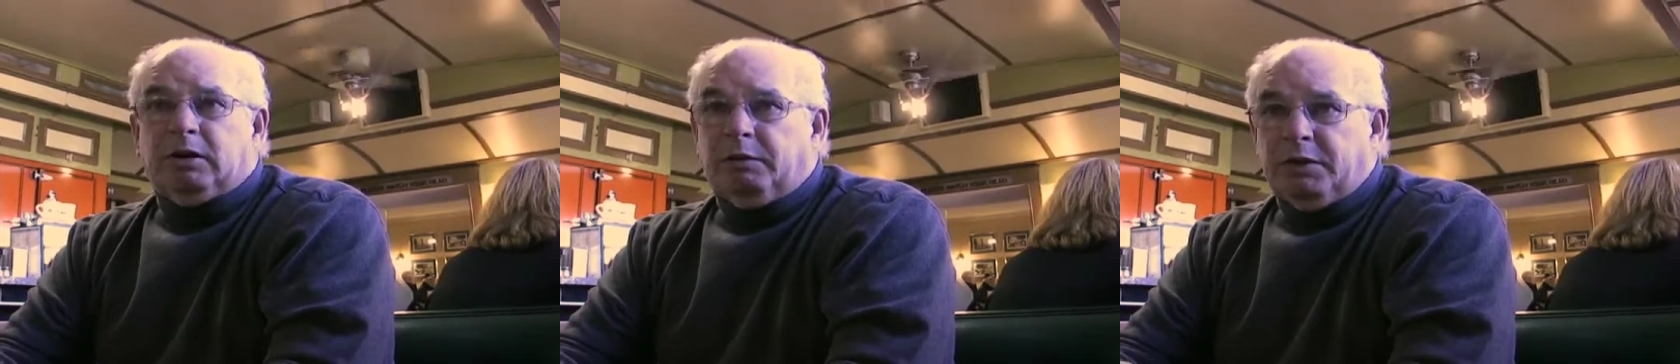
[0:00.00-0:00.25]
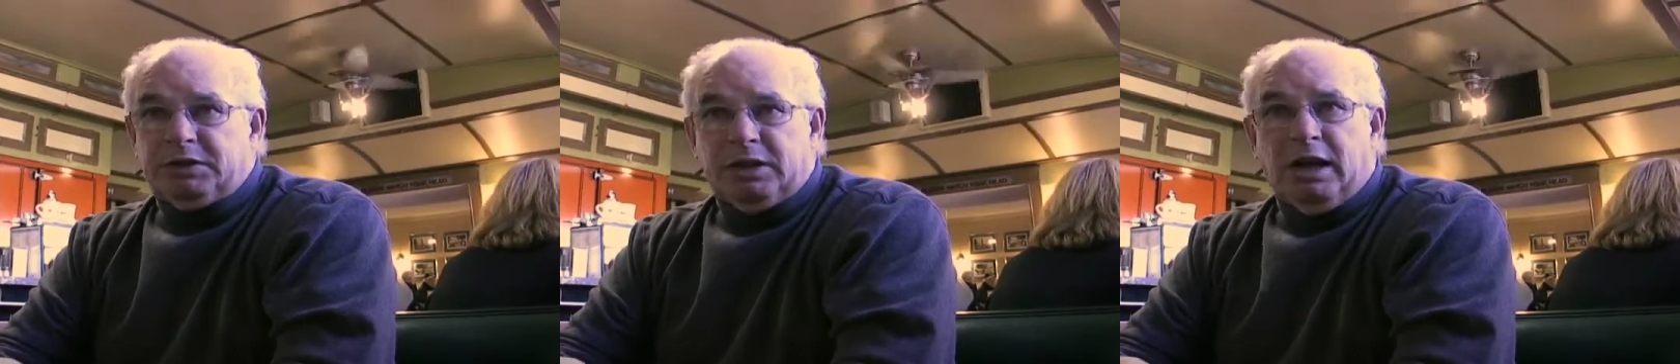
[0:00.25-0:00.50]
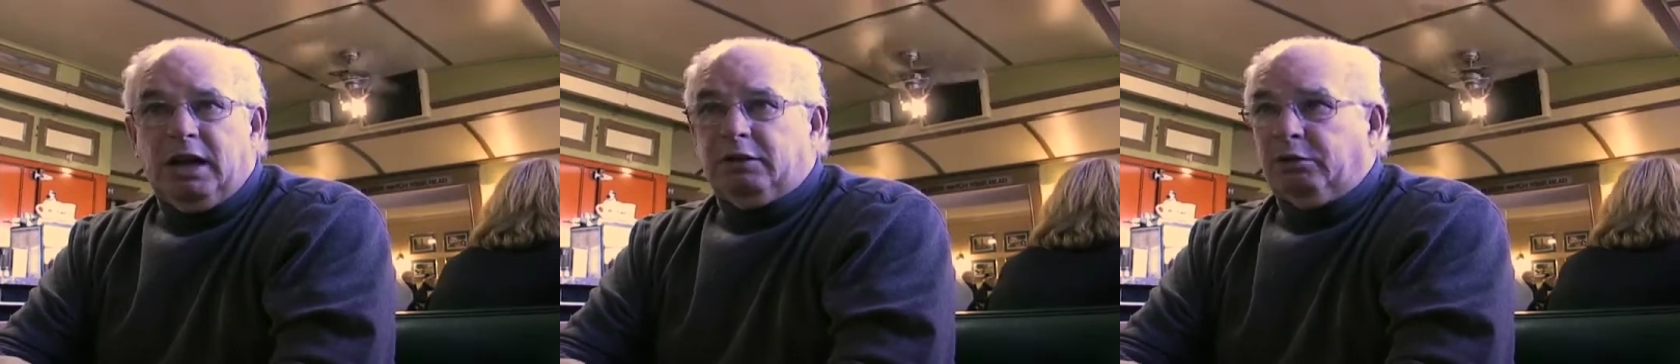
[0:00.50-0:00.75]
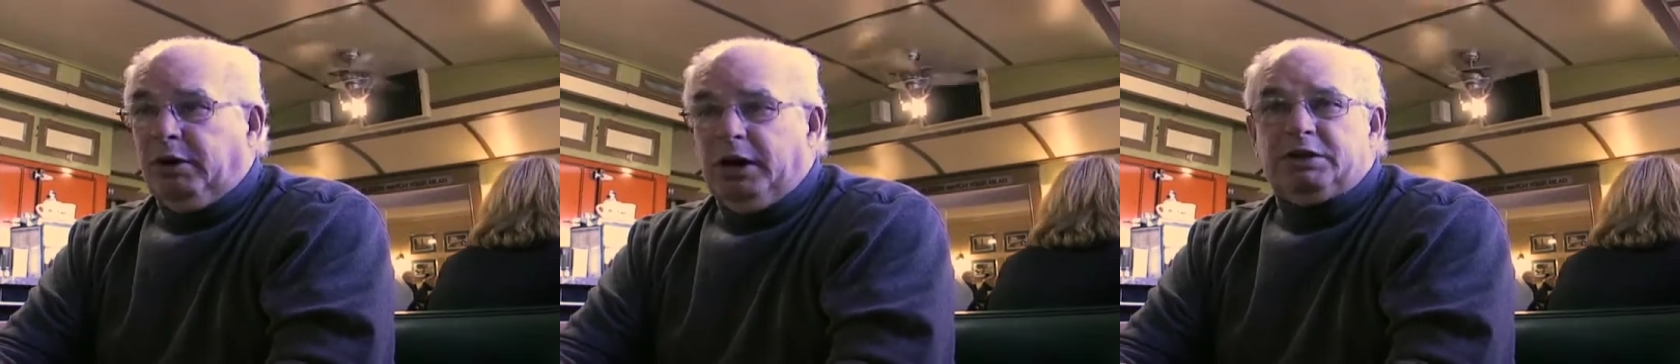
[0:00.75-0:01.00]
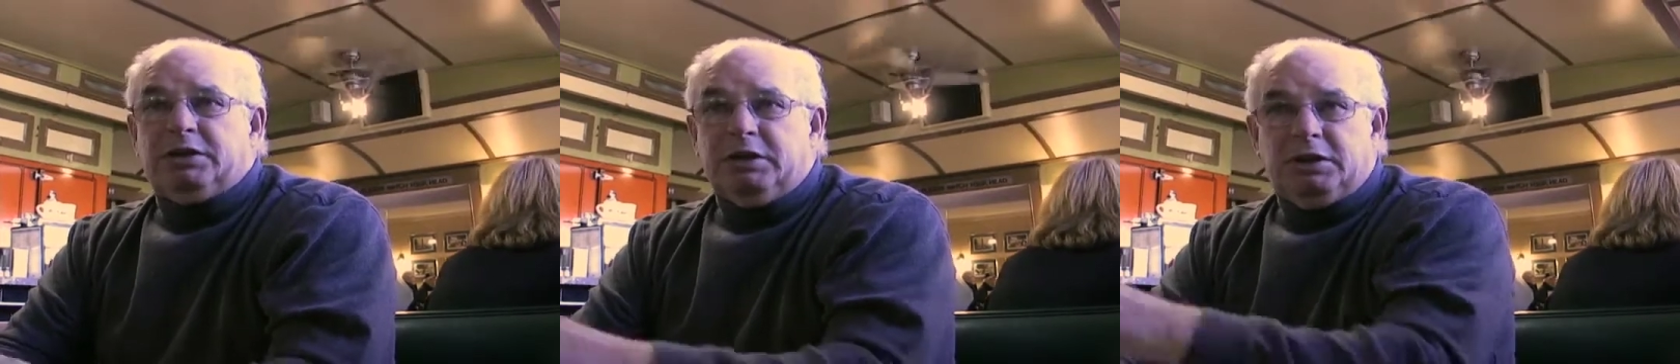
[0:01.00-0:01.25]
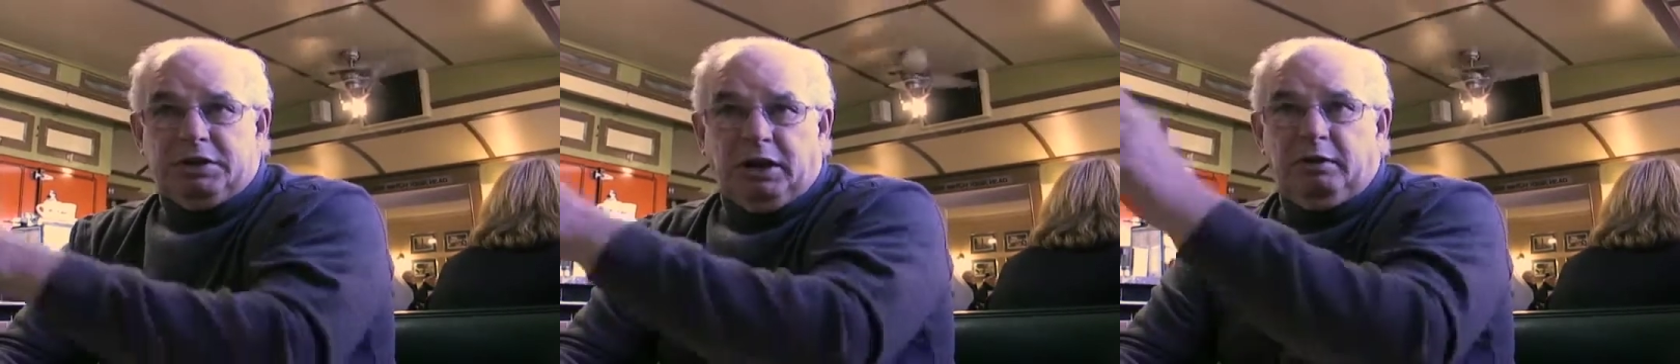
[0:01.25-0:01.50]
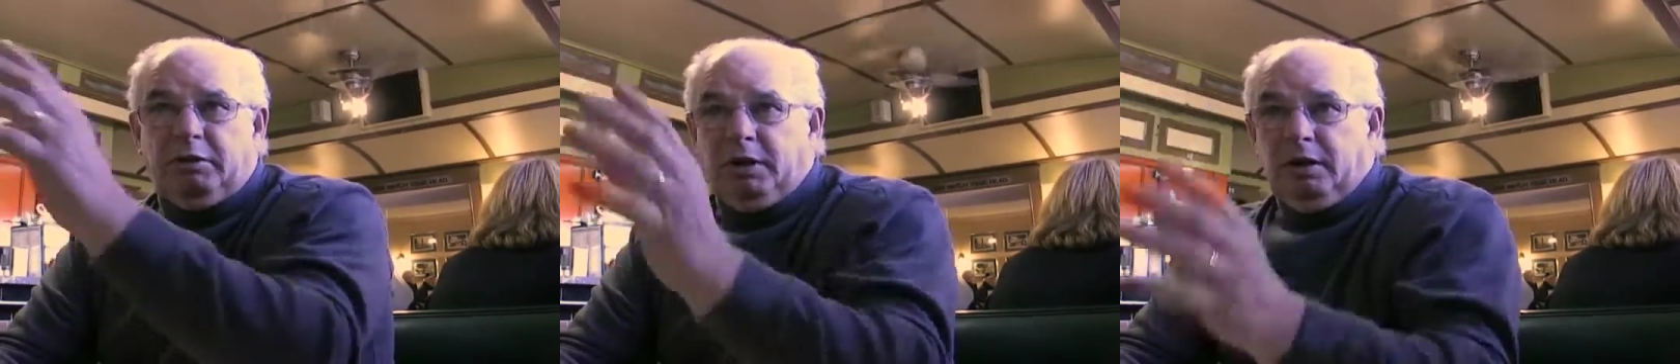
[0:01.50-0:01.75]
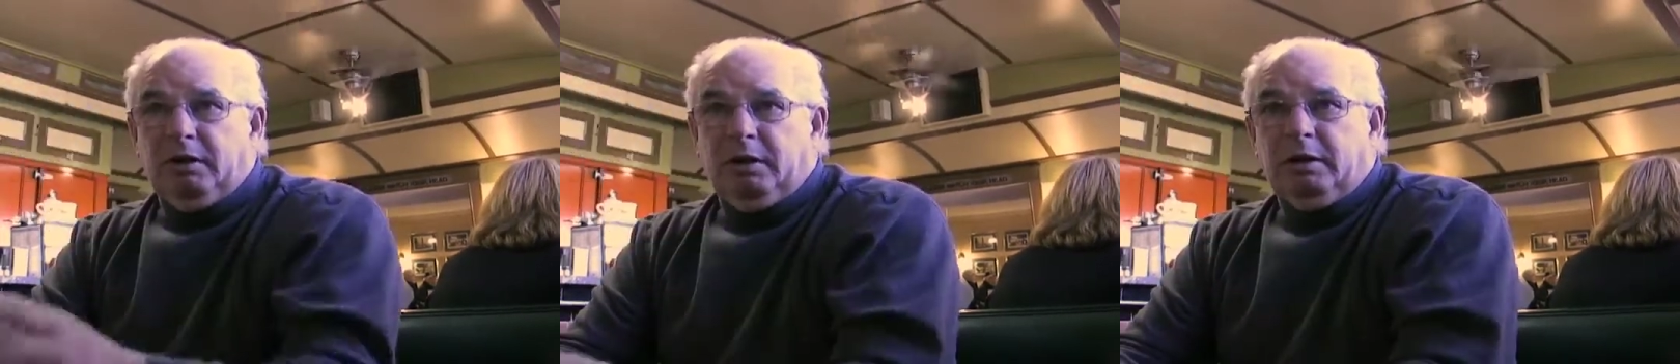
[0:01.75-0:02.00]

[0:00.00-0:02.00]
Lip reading: the facade grants in this area,